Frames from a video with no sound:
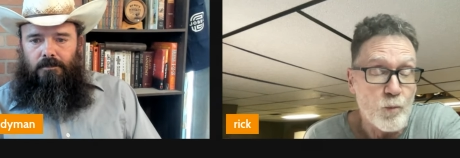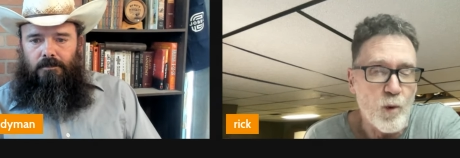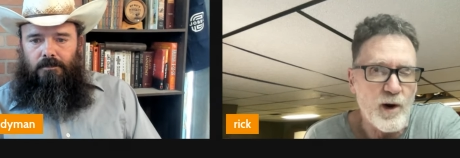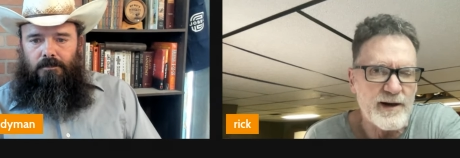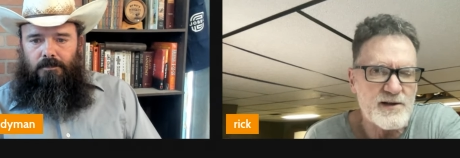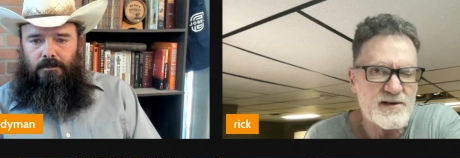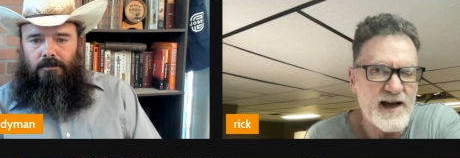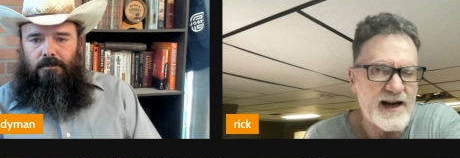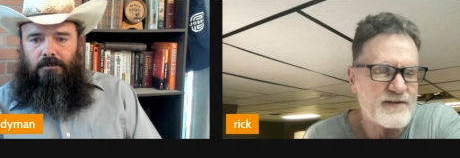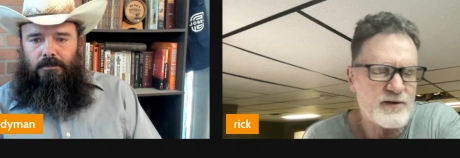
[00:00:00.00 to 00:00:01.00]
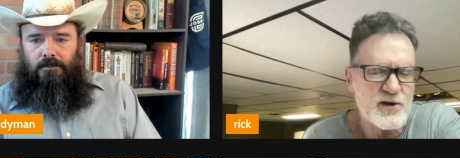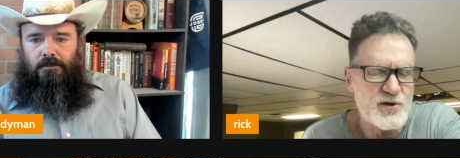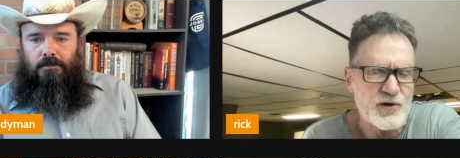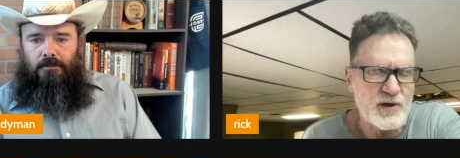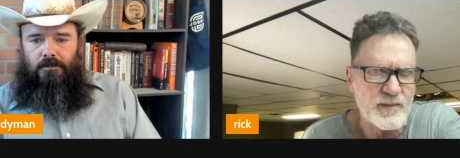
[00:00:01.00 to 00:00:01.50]
Speaker 1: One is not even a
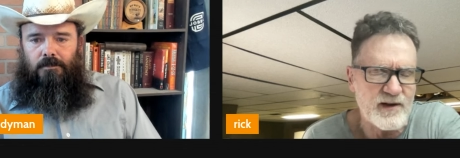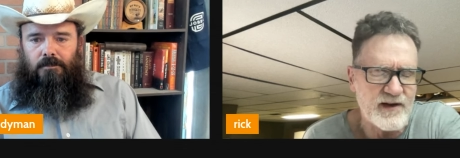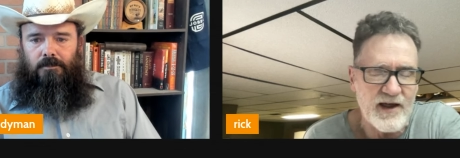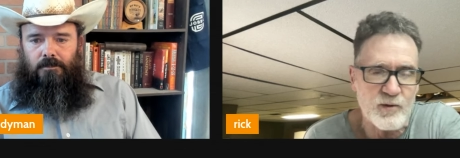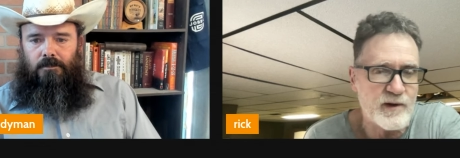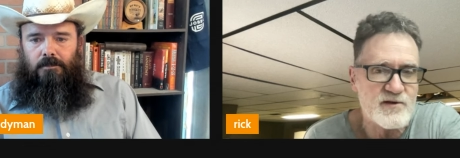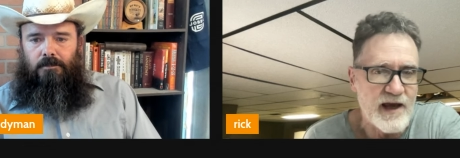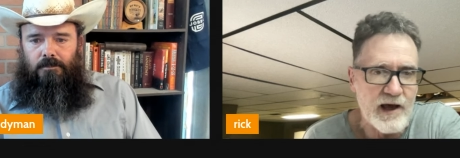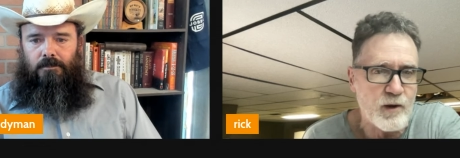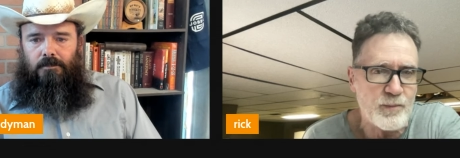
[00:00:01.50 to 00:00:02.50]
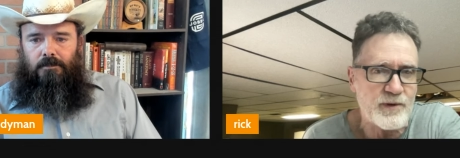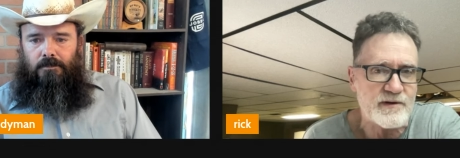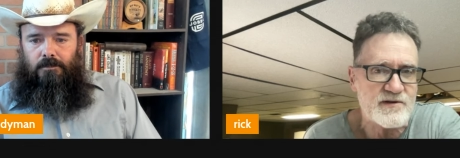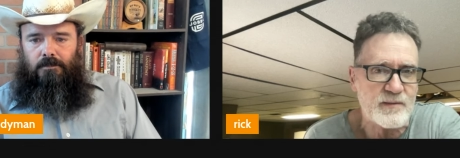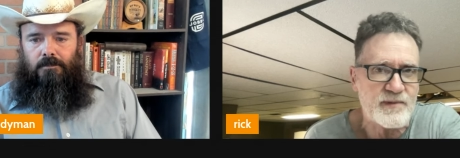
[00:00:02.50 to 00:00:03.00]
journeyman. The other one's a helper.
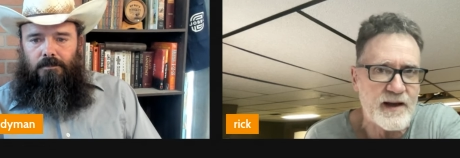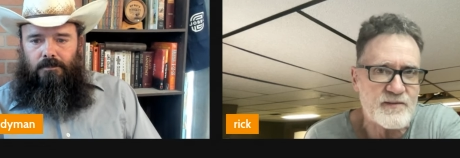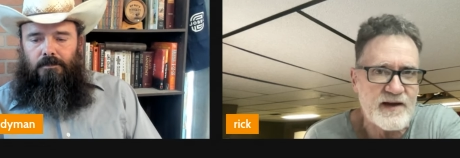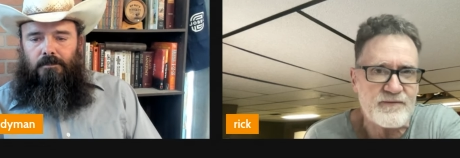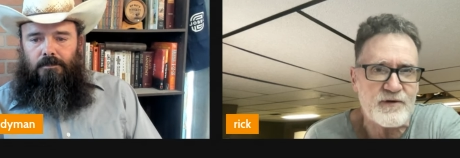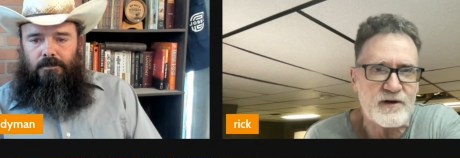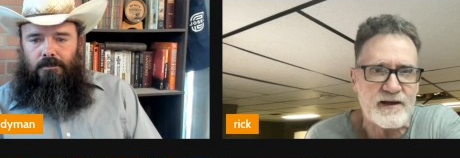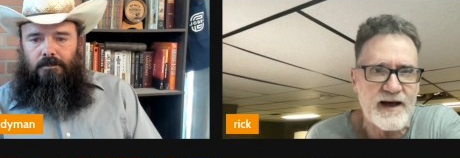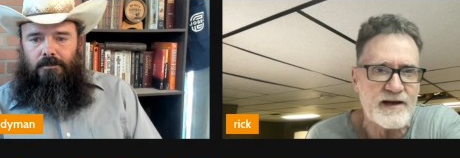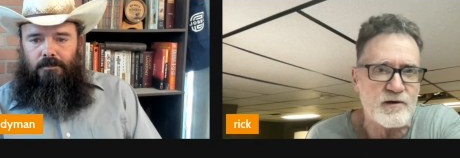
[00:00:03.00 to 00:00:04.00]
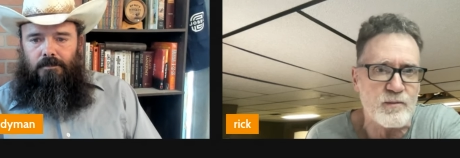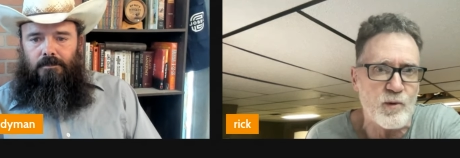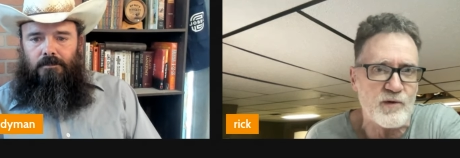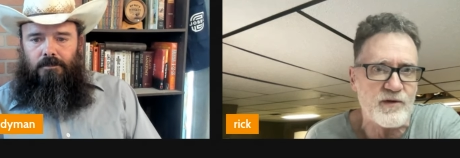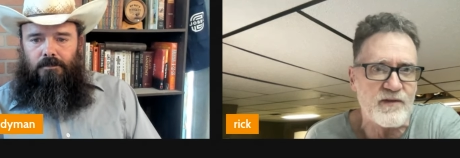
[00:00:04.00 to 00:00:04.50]
And sometimes I feel like I know
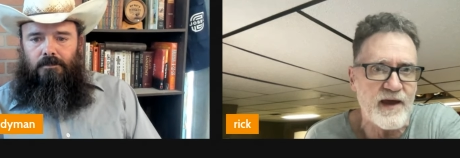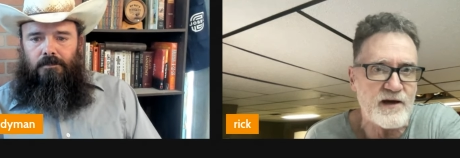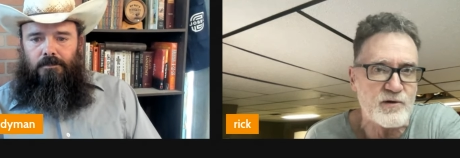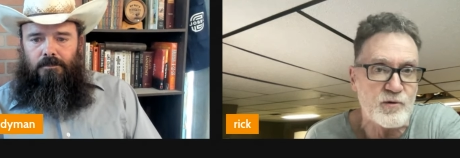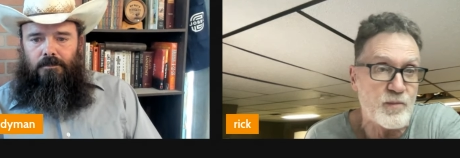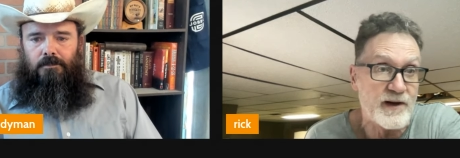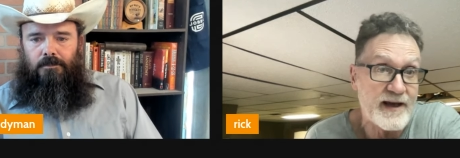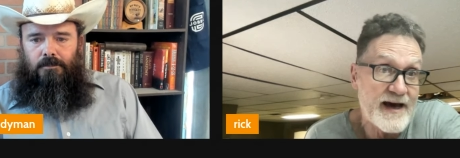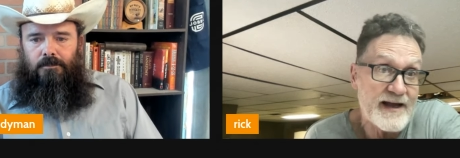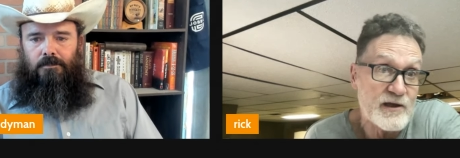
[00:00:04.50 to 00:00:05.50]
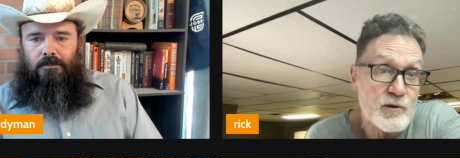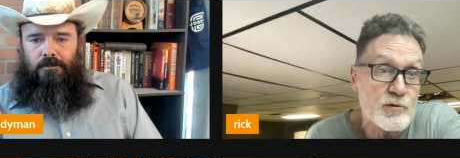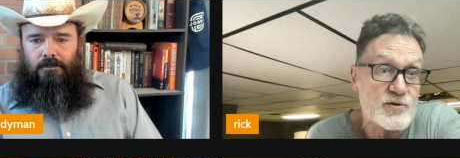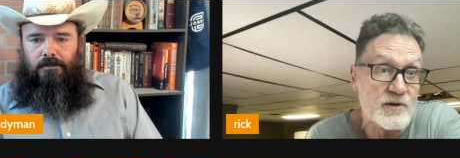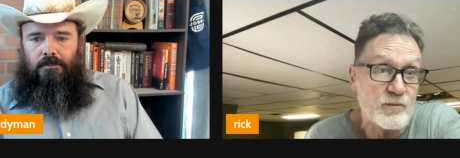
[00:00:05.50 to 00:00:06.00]
more than they do, but I got to
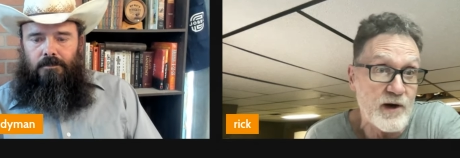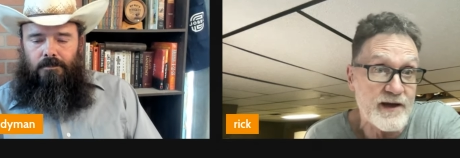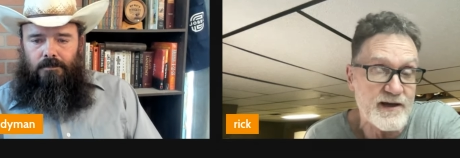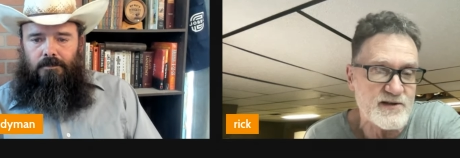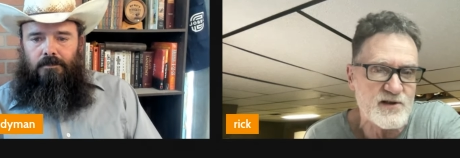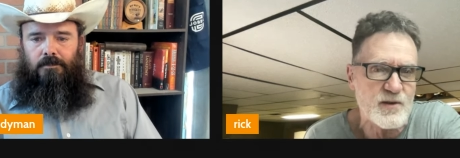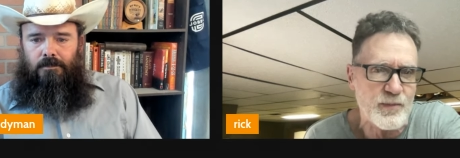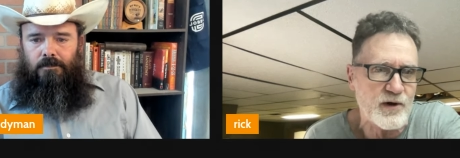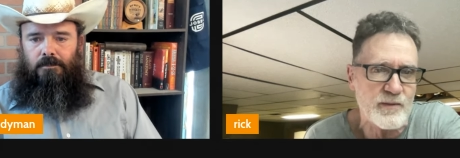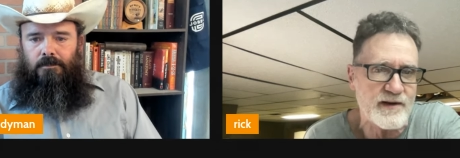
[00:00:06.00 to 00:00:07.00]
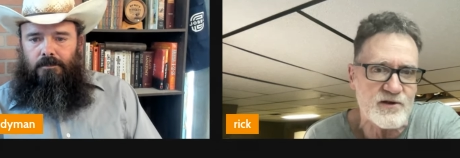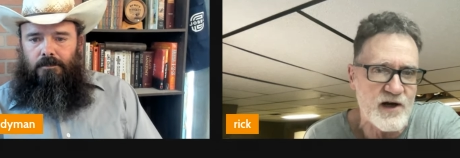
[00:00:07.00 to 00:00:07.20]
use them, right? Because it's a permit